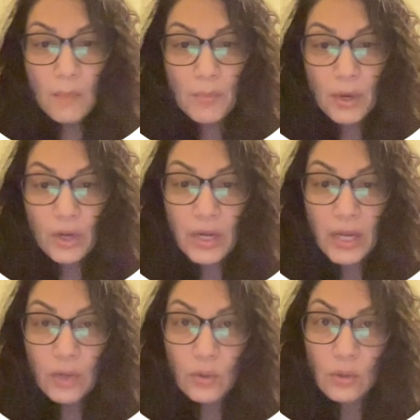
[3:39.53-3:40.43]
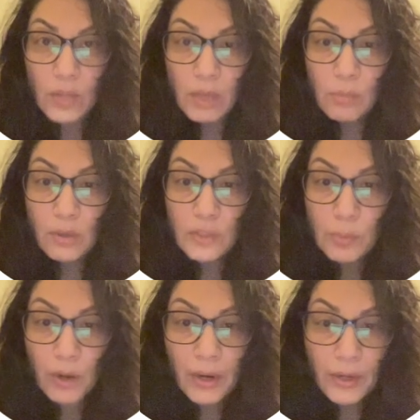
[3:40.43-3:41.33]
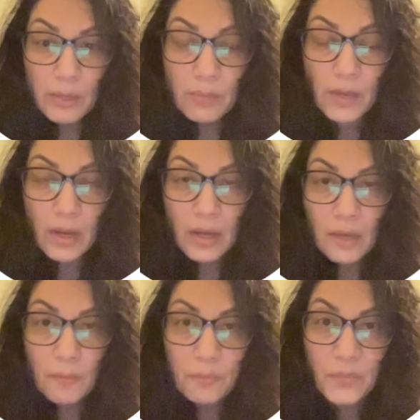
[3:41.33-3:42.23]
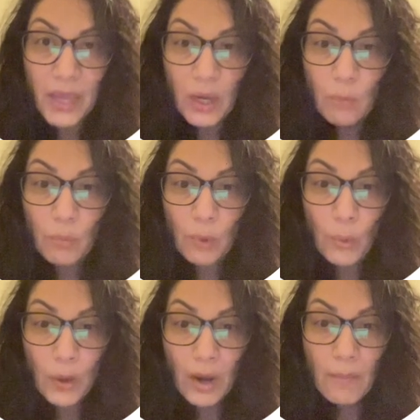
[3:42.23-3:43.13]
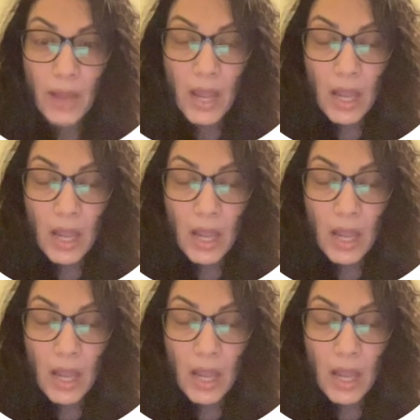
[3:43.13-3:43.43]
perinatal and postpartum care program.